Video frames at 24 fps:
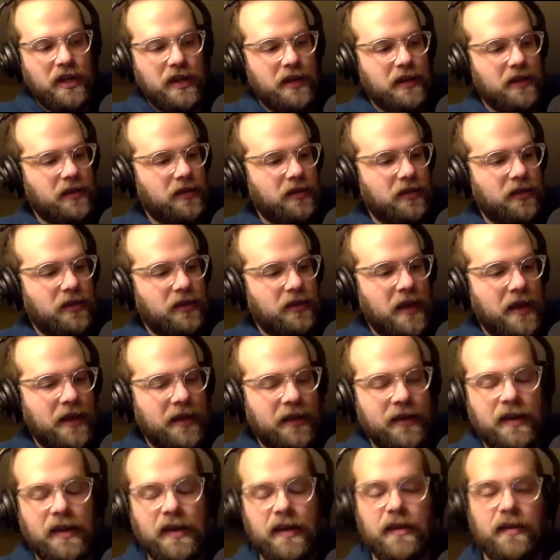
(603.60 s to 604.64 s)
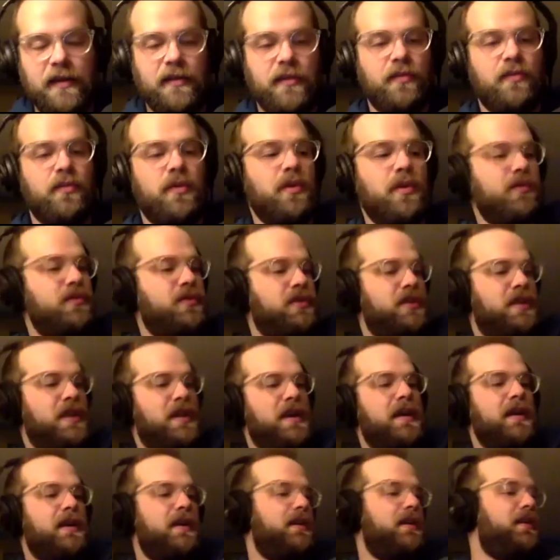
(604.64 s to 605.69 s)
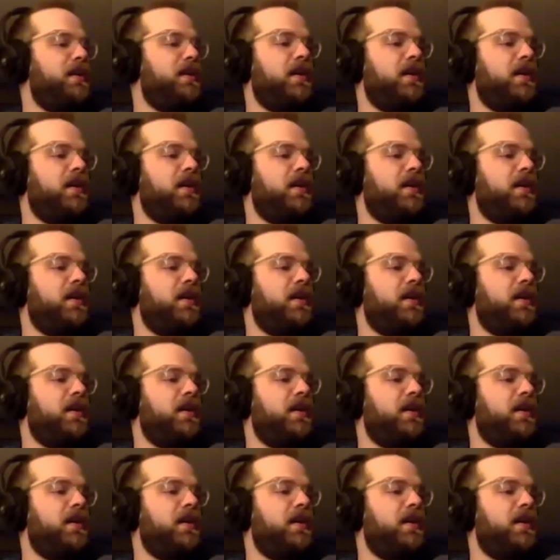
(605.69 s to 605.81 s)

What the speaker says: Jake, aka the Roach Dad.